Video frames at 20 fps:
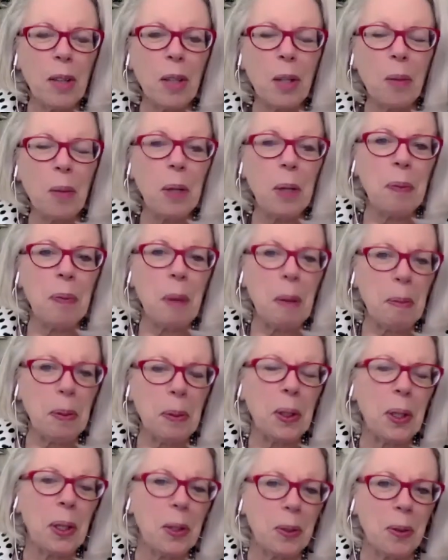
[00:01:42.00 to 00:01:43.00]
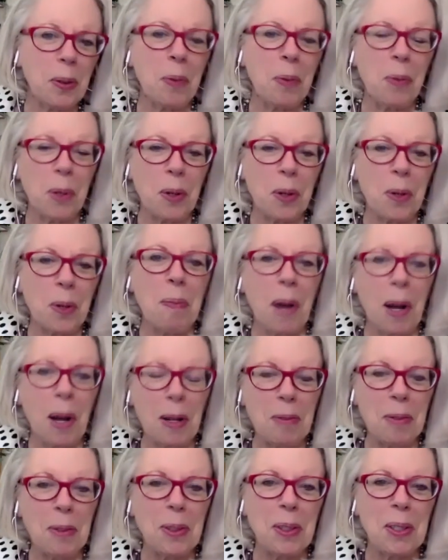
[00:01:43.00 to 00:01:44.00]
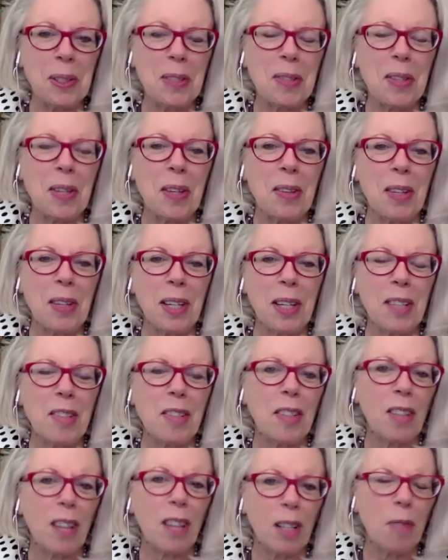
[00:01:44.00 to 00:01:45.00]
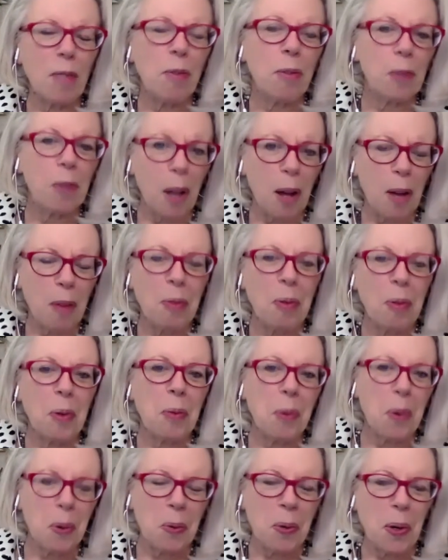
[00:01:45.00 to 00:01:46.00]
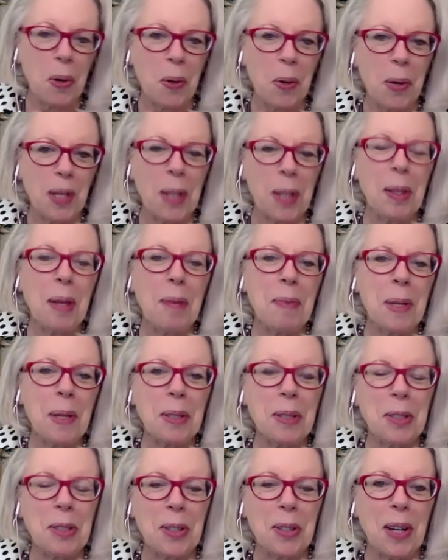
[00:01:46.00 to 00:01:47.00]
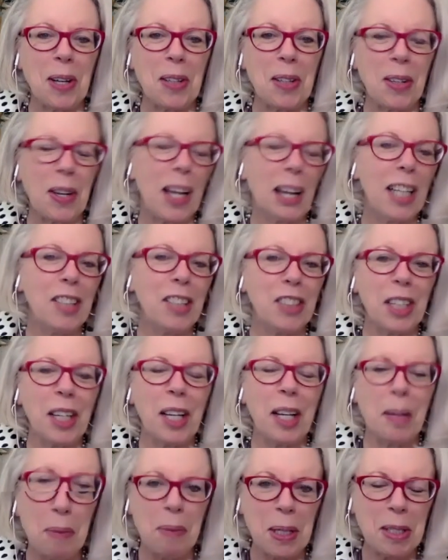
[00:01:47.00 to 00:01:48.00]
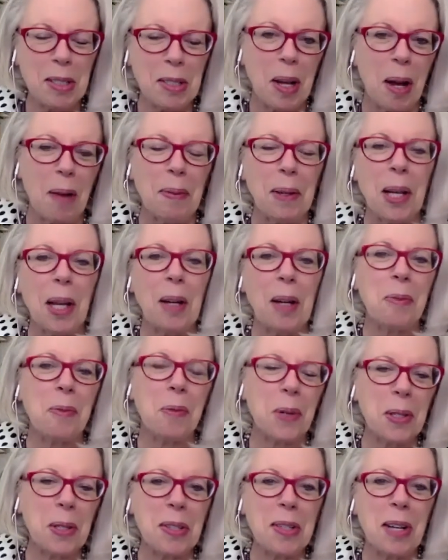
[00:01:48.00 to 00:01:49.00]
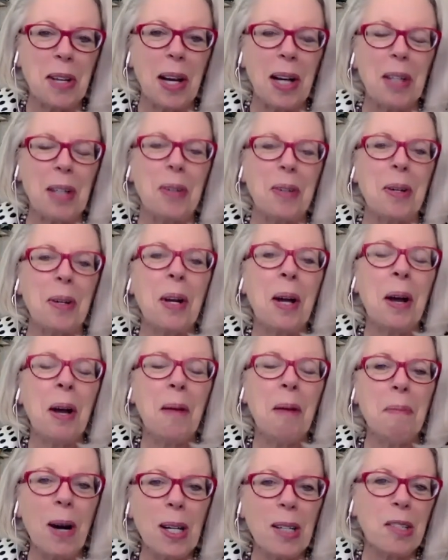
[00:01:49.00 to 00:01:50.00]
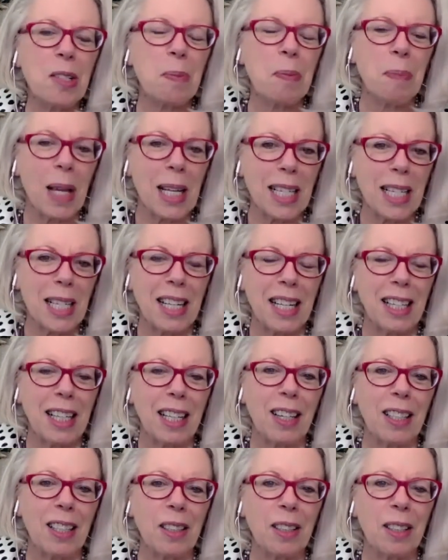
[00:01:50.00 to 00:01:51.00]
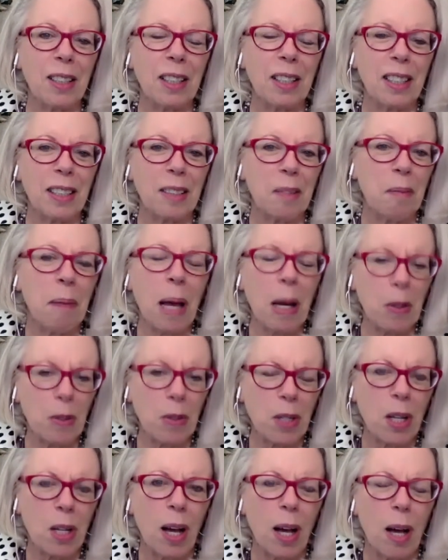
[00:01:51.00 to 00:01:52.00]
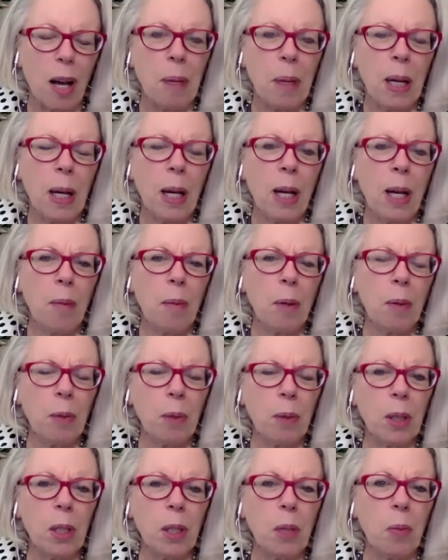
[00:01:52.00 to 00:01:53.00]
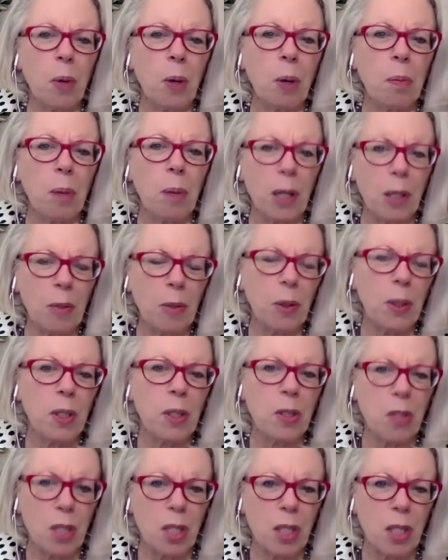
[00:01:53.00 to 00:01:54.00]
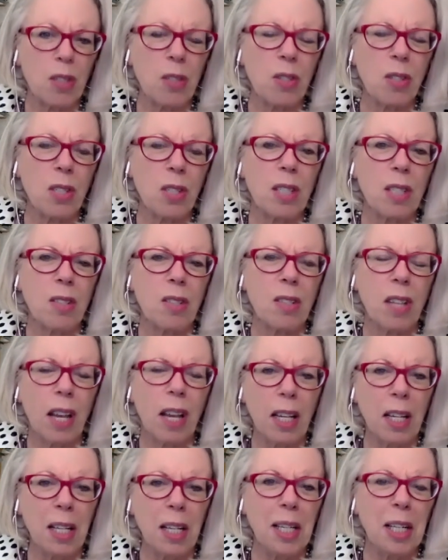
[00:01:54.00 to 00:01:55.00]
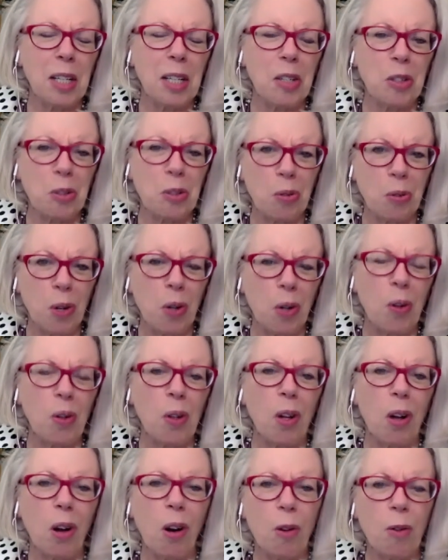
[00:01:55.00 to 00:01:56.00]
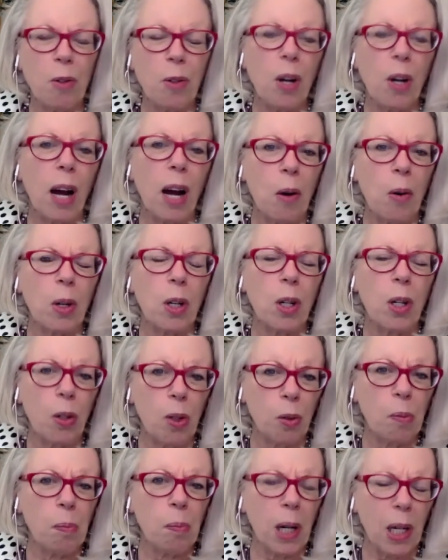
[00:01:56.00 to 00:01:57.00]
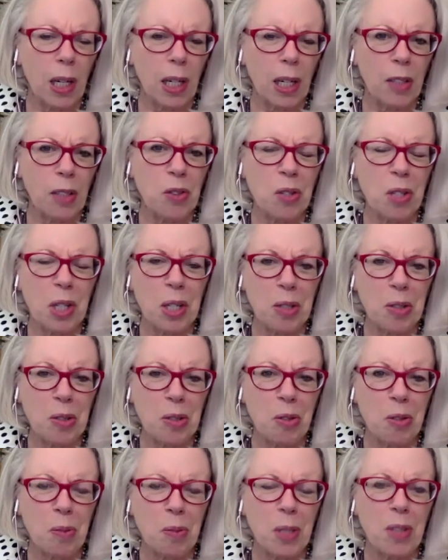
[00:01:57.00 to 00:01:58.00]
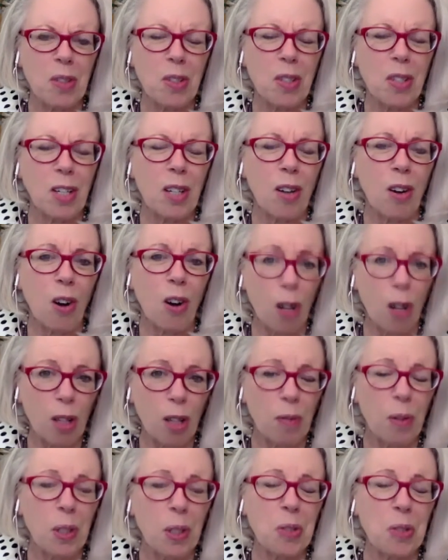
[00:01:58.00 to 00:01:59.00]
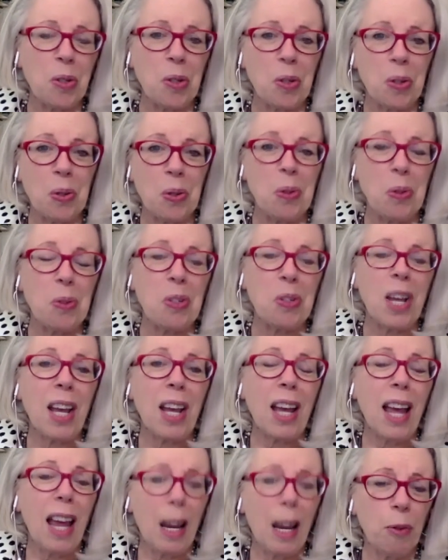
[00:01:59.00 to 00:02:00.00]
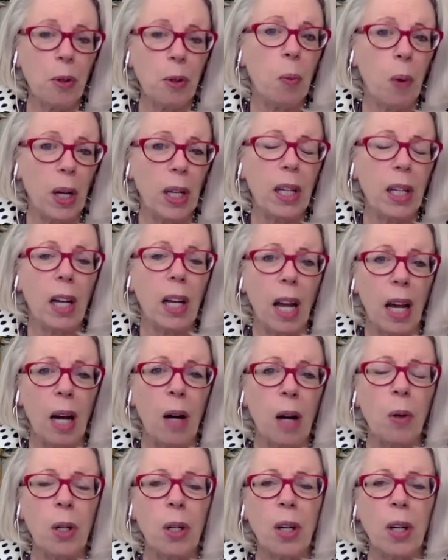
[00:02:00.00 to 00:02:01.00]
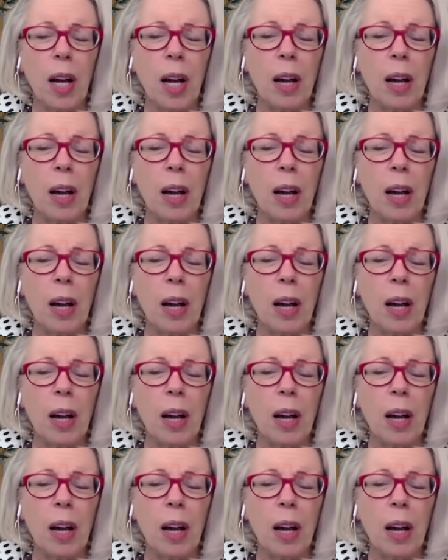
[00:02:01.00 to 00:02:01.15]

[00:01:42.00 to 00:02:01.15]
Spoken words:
I think when people hear the word mindfulness, they think it's a lot of fluff and woo-woo, and they picture either aging hippies coming out of Woodstock or monks meditating on a mountaintop. But really what mindfulness is gaining control over our own minds, the instruments that all of us use every waking hour.